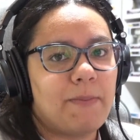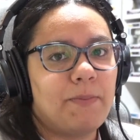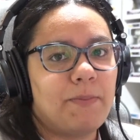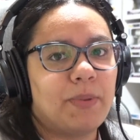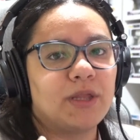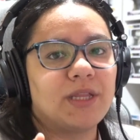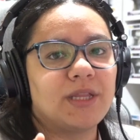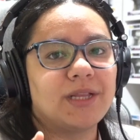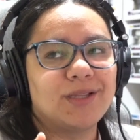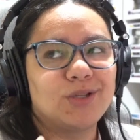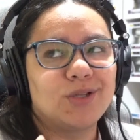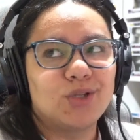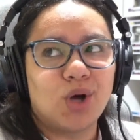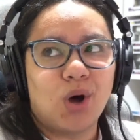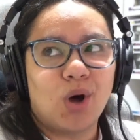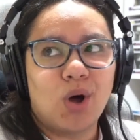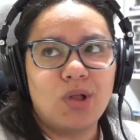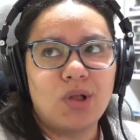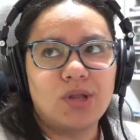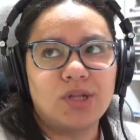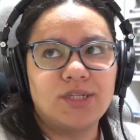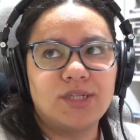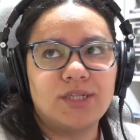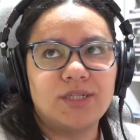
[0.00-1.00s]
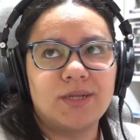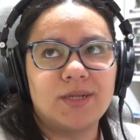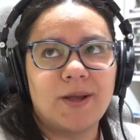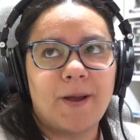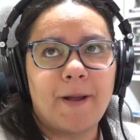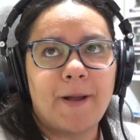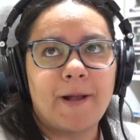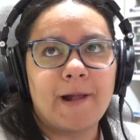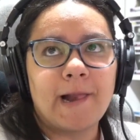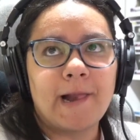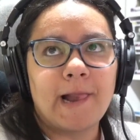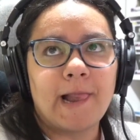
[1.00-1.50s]
but the dolls,
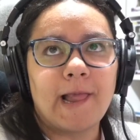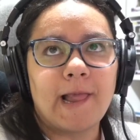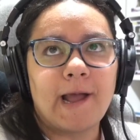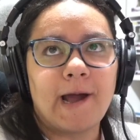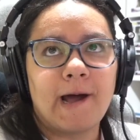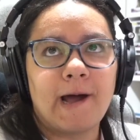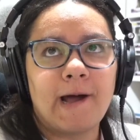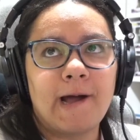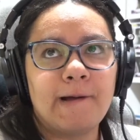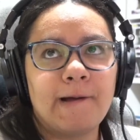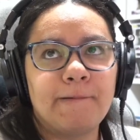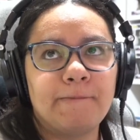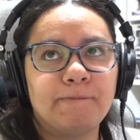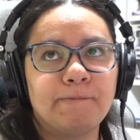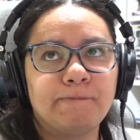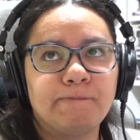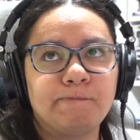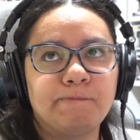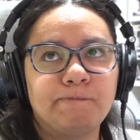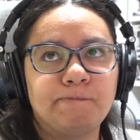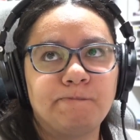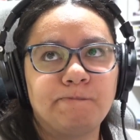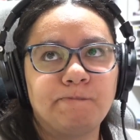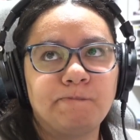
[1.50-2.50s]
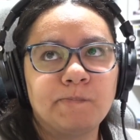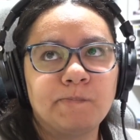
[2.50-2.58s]
yeah,